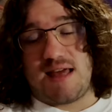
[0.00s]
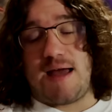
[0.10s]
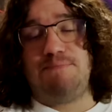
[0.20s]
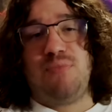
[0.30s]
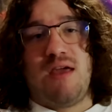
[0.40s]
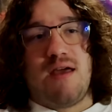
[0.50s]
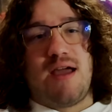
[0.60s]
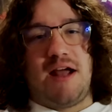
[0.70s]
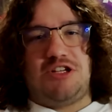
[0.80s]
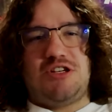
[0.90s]
that.
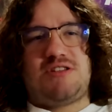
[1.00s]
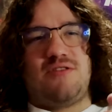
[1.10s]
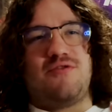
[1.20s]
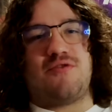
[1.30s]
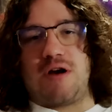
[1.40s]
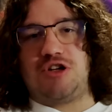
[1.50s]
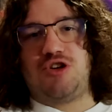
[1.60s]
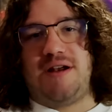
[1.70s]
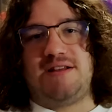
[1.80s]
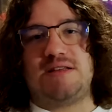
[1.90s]
It's just
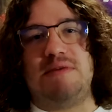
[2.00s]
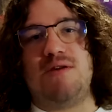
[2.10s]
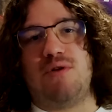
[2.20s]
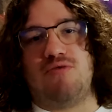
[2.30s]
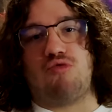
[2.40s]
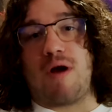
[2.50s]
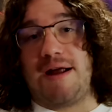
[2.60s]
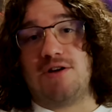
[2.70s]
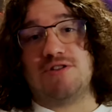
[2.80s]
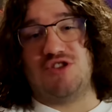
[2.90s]
frustrating to me when
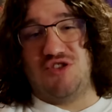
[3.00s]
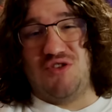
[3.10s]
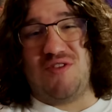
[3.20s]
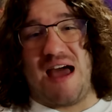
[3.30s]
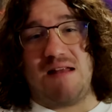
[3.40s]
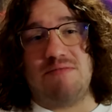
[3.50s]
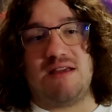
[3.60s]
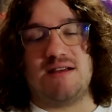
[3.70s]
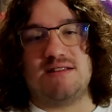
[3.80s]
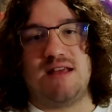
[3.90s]
writers do that,
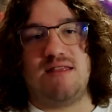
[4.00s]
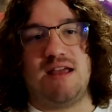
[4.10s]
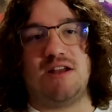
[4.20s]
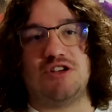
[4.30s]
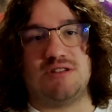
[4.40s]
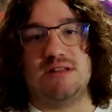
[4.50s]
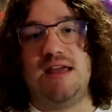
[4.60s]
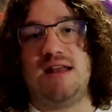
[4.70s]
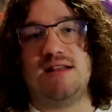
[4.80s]
because then they can just lean